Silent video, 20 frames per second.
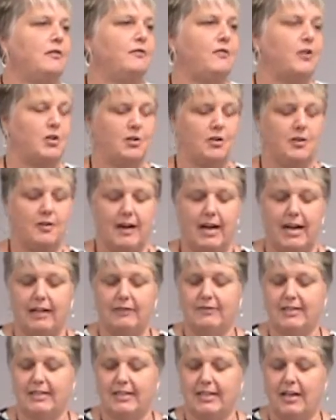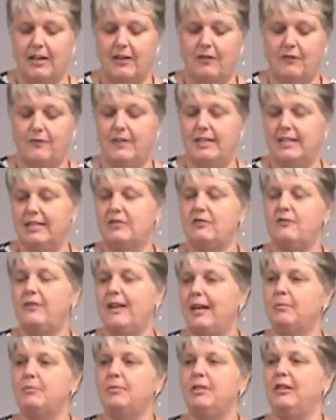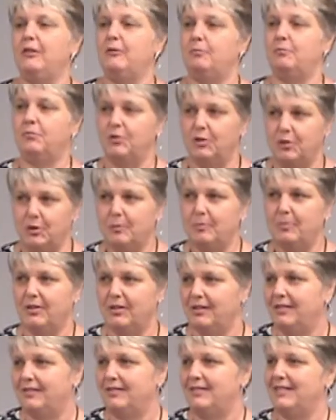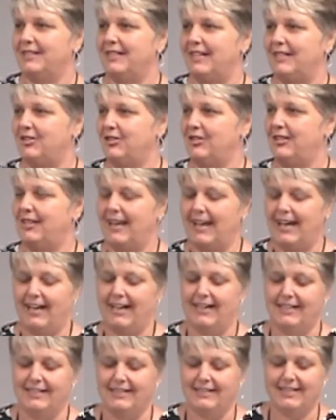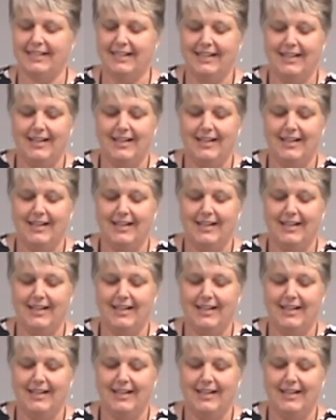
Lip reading: photographs of this family of bluebirds that she has